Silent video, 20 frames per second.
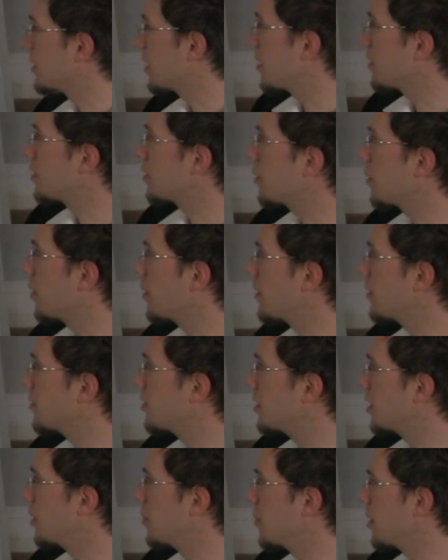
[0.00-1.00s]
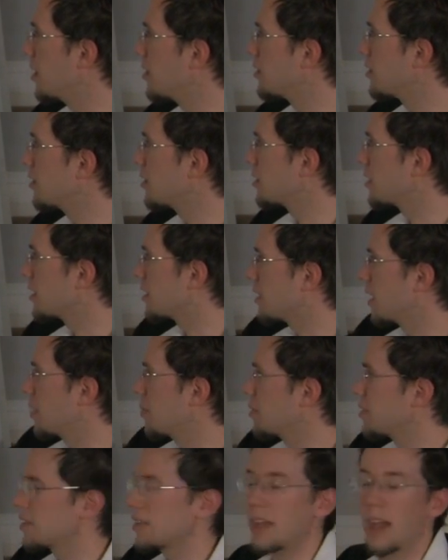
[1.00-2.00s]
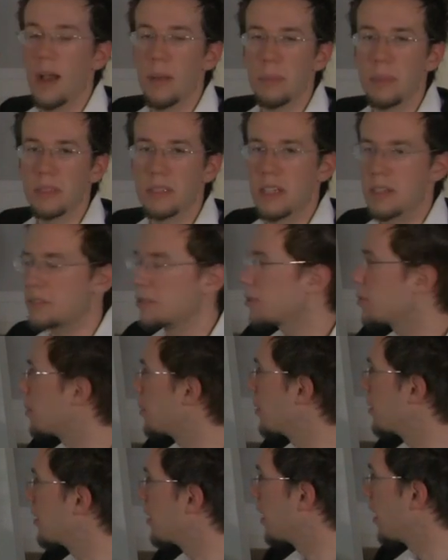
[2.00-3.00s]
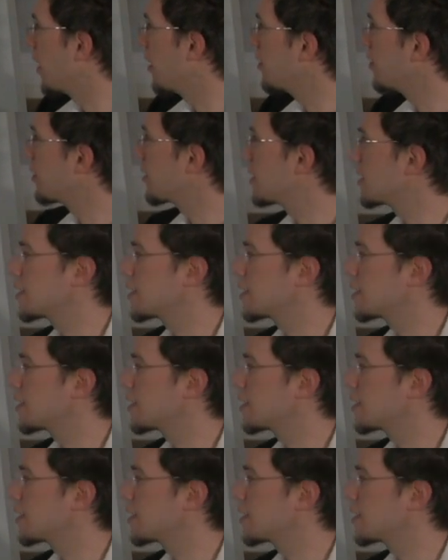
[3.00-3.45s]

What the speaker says: tetrachord of G major is the same as the upper tetrachord of